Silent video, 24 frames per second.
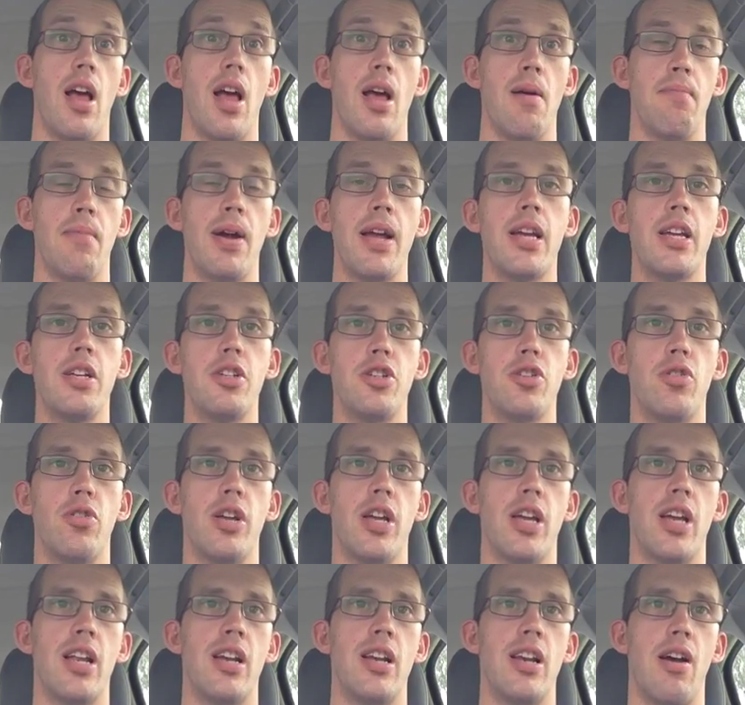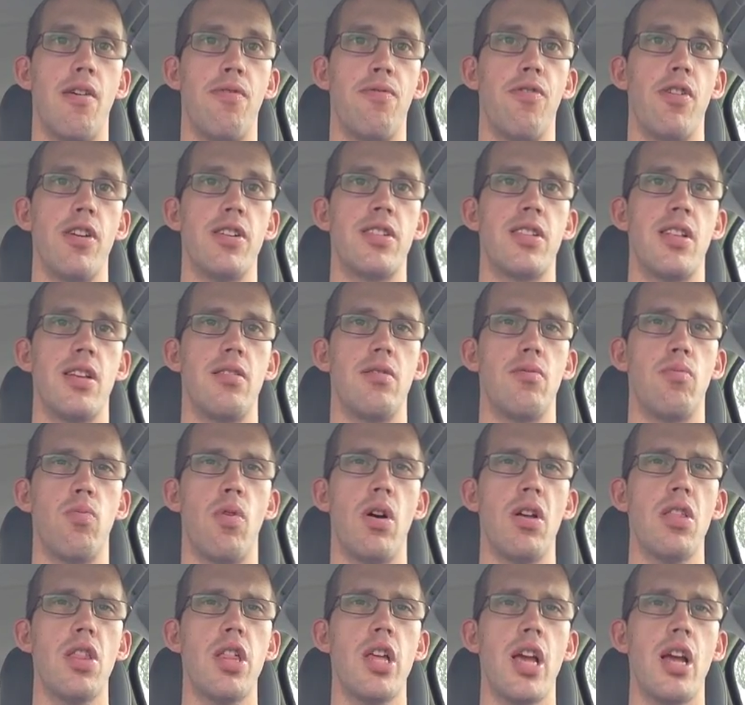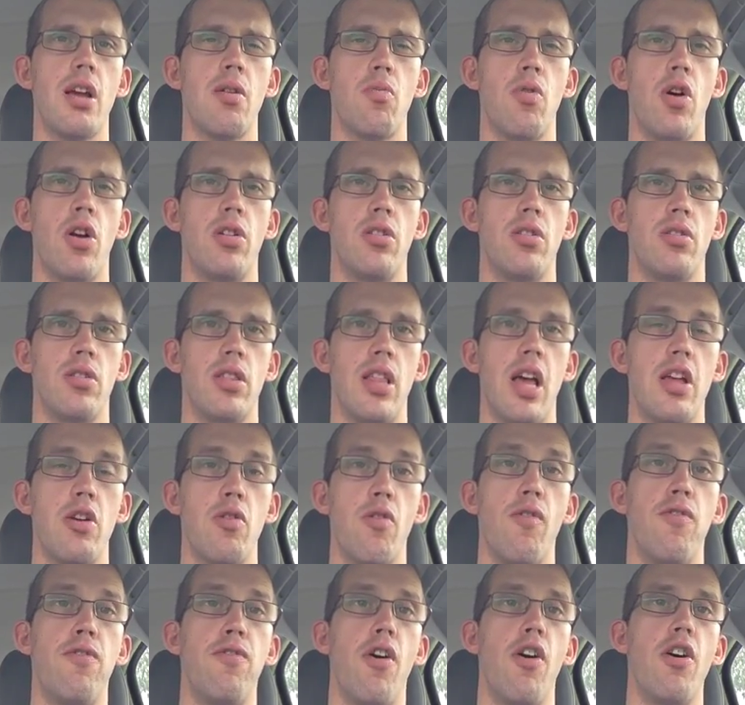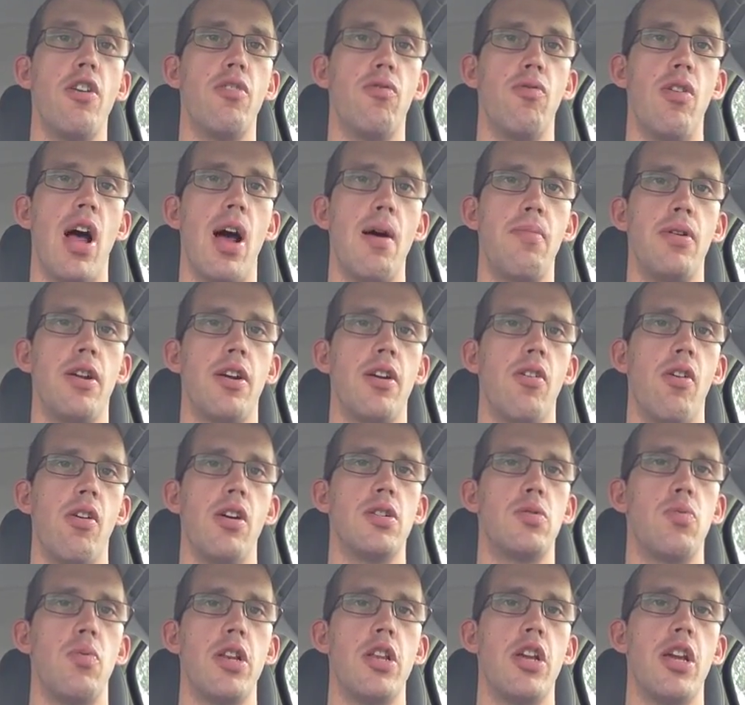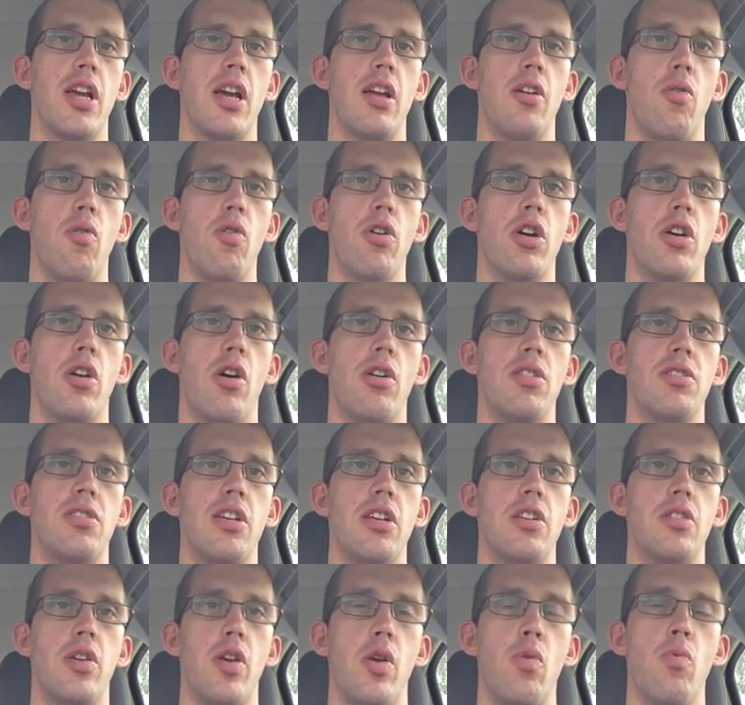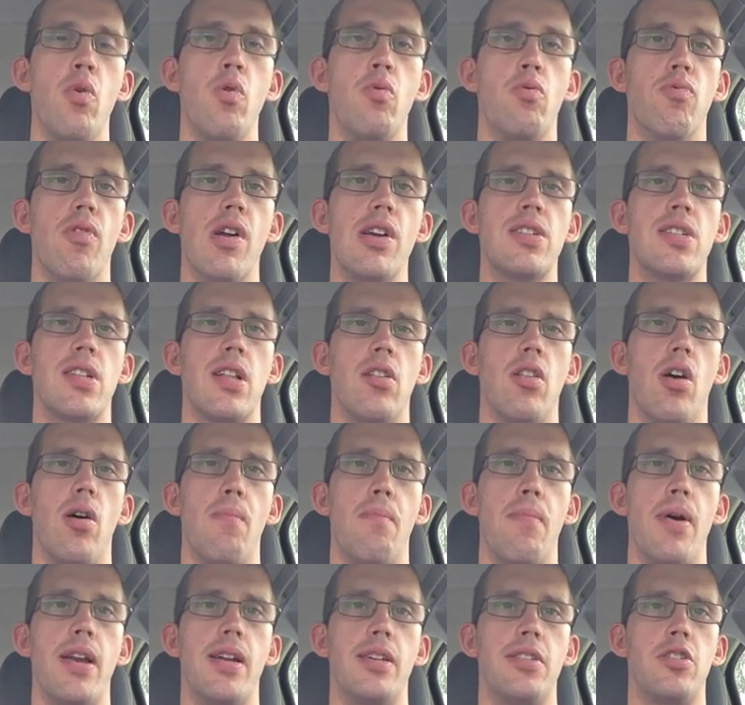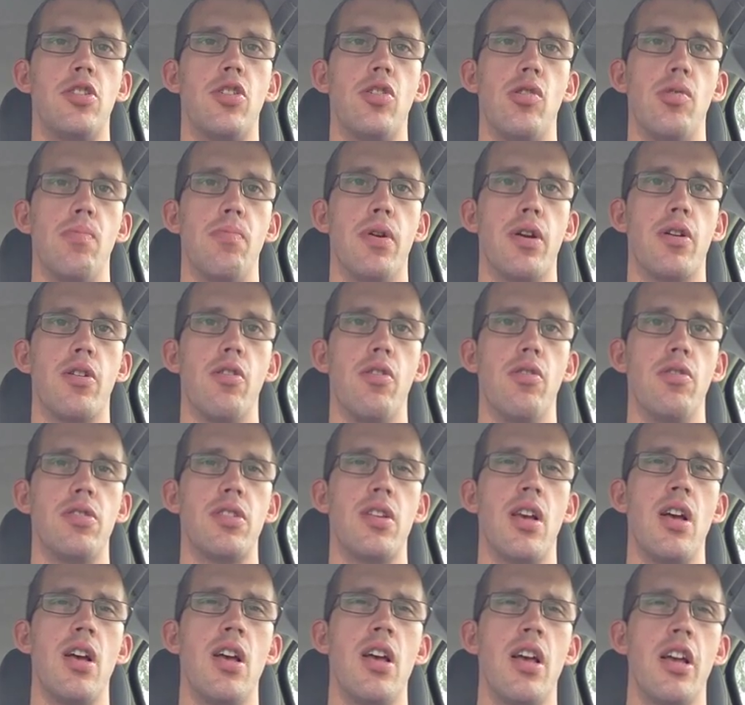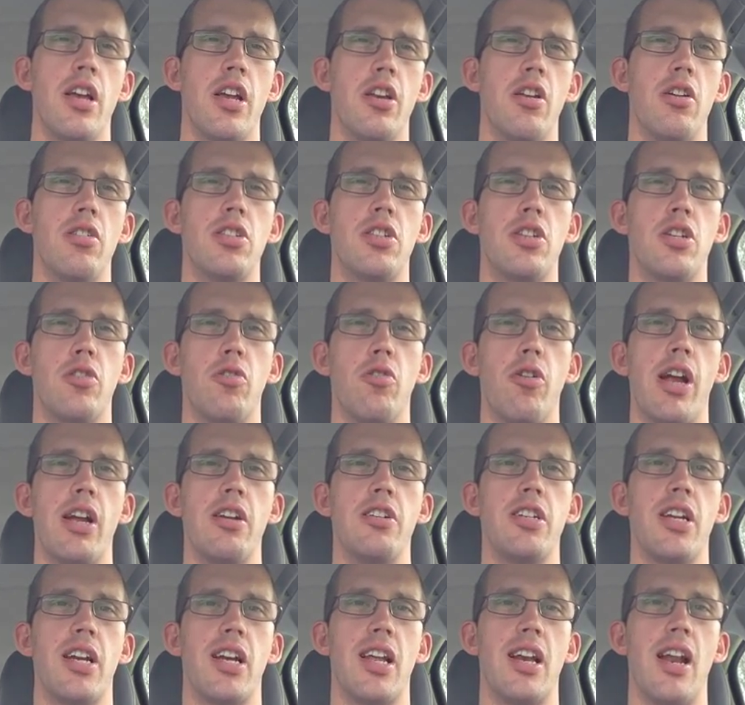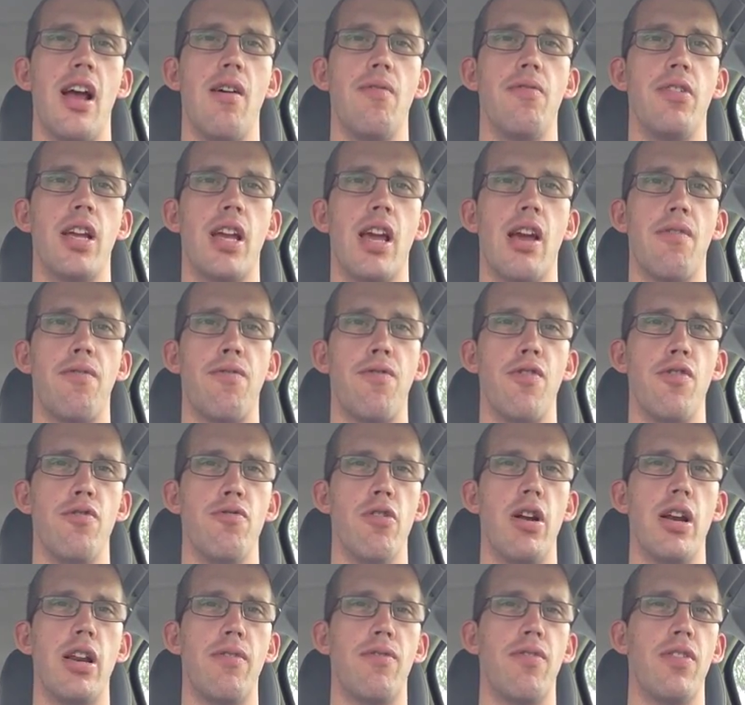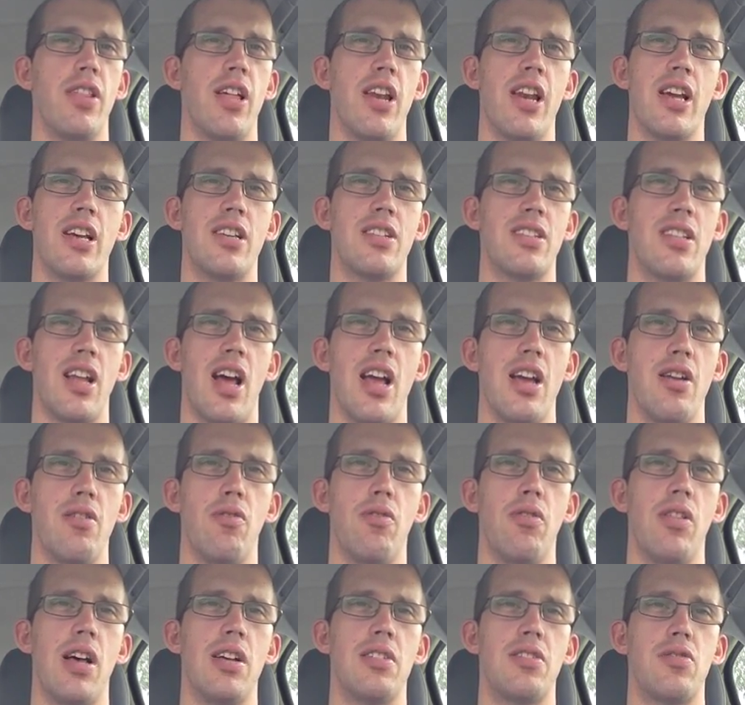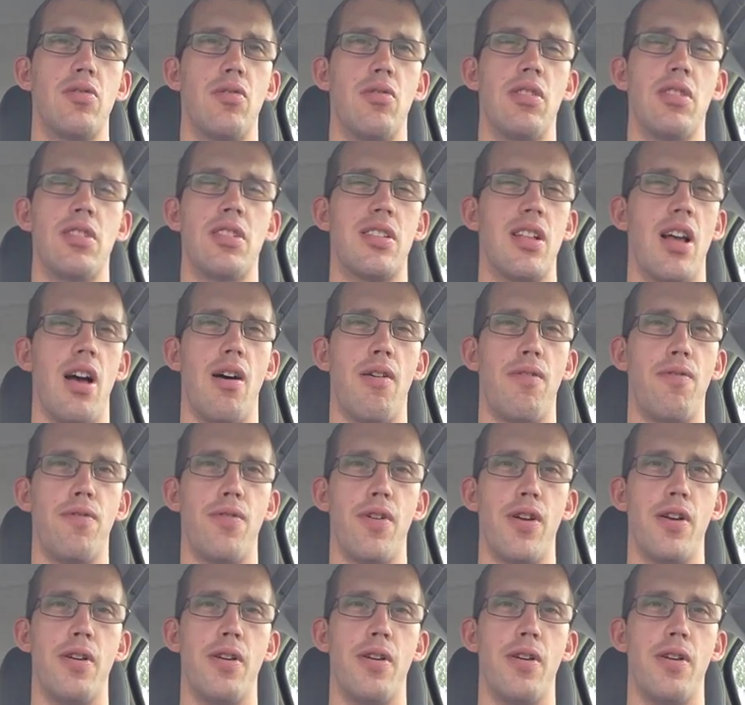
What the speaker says: And making sure you get enough rest. And one thing that you'll find will happen, guys, when you get organised is you will rest a lot better too, because you're not scrounging and having to get food ready for the next day and all that sort of stuff.